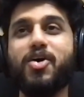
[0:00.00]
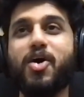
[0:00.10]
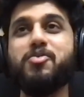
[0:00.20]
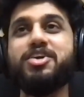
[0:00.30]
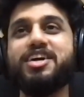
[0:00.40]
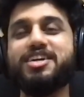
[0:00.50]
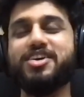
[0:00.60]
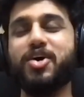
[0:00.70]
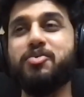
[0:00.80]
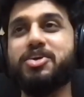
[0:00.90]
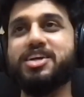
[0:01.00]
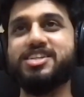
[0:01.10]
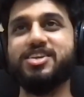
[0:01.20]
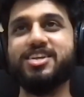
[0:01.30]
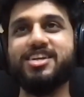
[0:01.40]

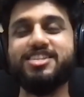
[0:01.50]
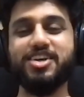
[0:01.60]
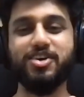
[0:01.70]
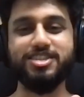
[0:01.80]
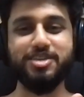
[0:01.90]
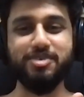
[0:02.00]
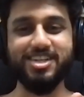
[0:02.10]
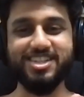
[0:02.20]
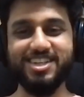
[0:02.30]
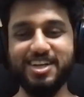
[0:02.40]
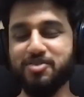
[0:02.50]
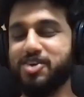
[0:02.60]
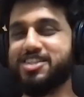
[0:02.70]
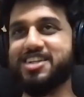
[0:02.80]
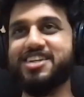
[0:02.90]
Commutation. Let's say constipation,
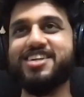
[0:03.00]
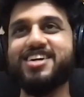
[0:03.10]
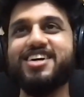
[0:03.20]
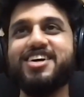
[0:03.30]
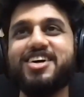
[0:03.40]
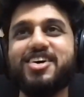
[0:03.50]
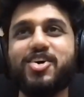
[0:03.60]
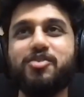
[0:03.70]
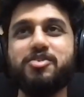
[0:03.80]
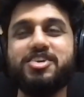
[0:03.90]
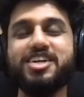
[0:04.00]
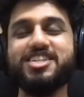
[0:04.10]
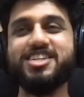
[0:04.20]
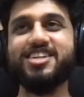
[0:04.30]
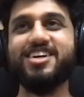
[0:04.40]
almost right.
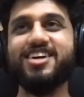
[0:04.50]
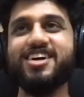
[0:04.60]
Commutation.